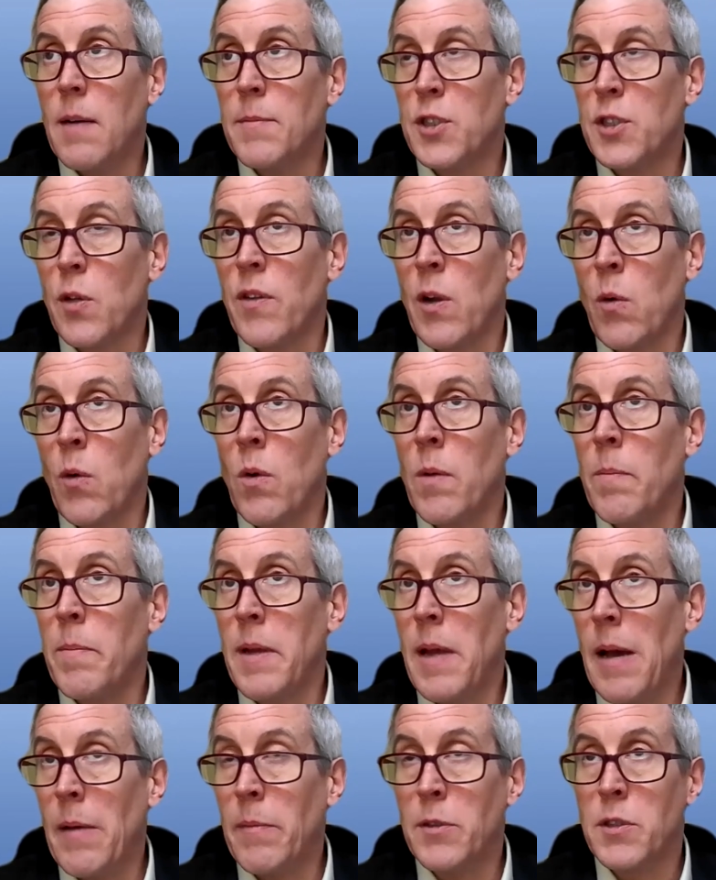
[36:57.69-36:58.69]
So there would
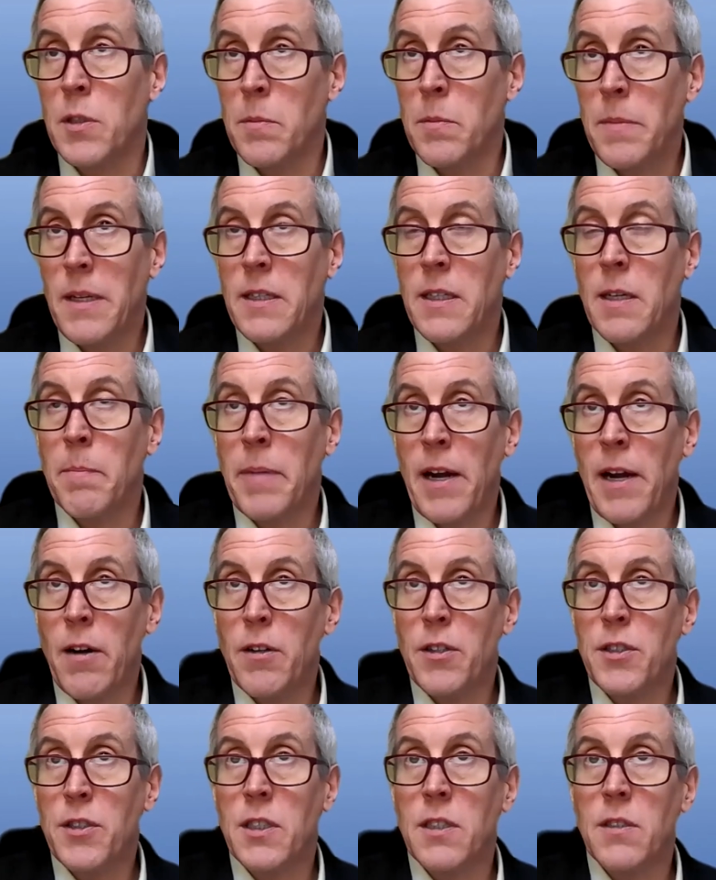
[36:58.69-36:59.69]
be able to be
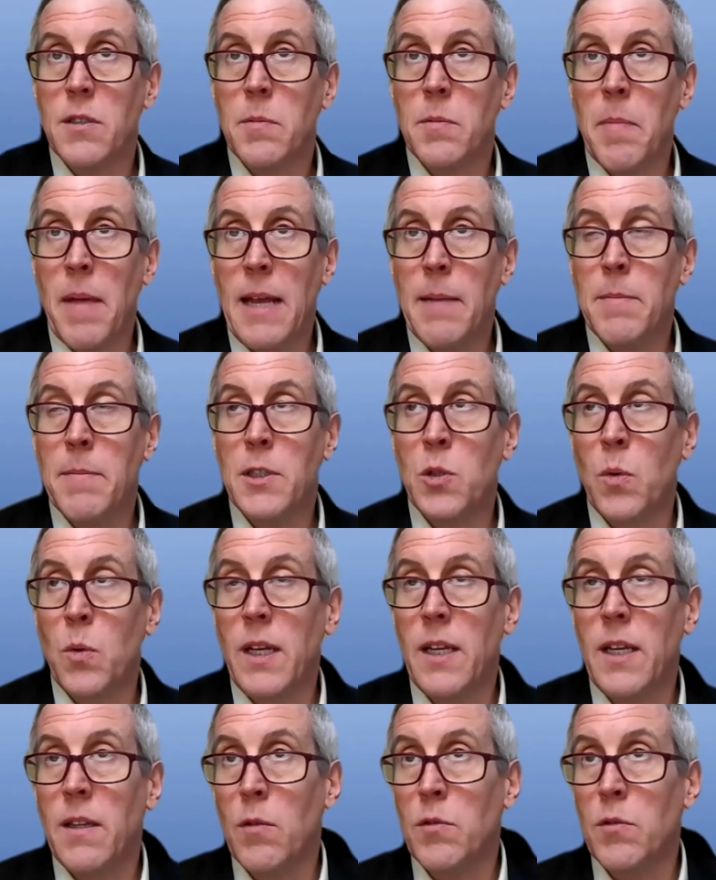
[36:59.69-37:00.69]
comparisons made
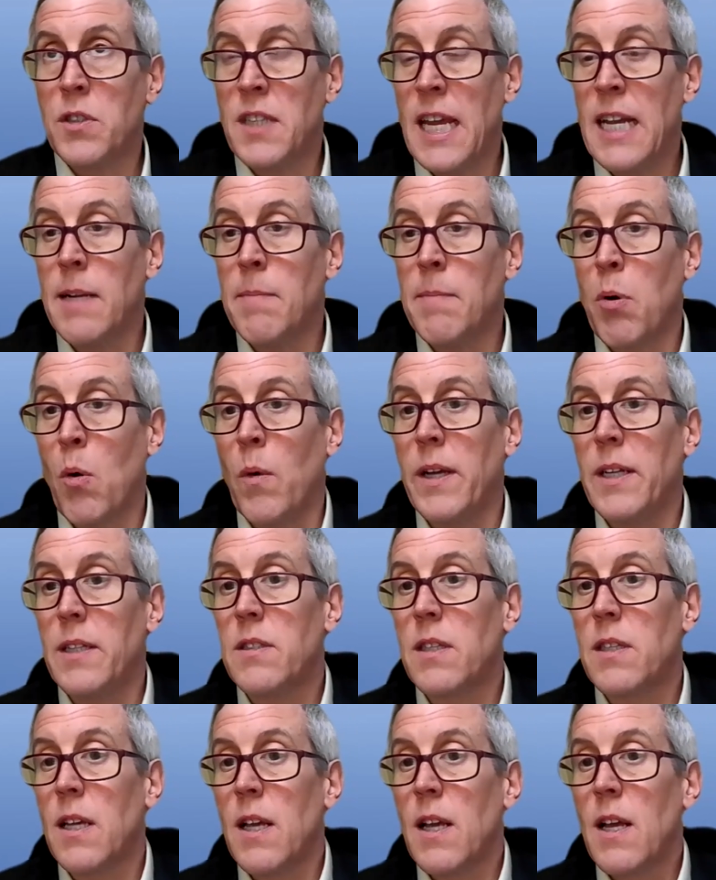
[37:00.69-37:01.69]
between those data
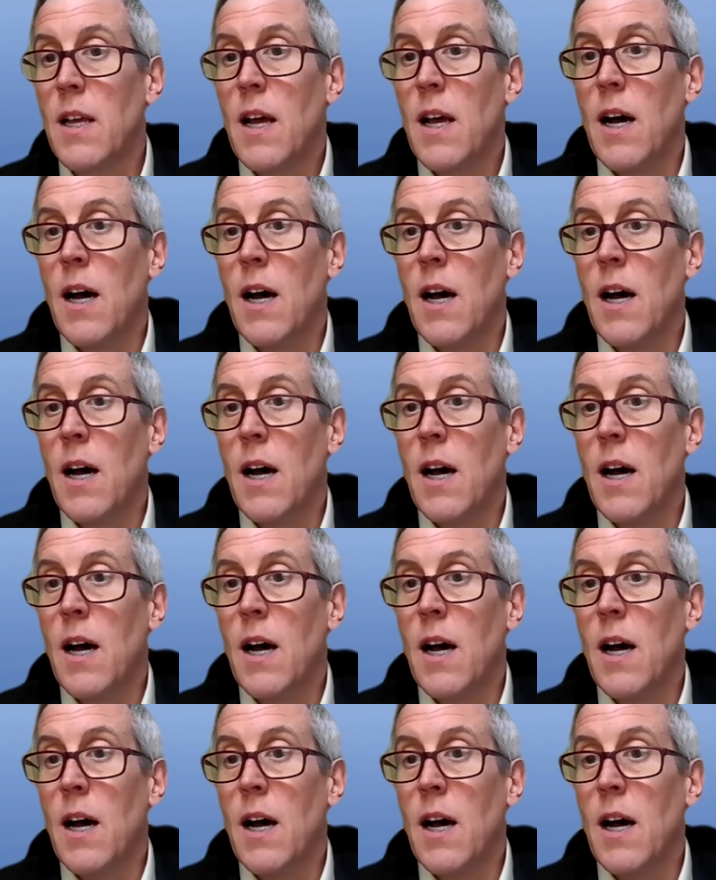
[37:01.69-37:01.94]
points.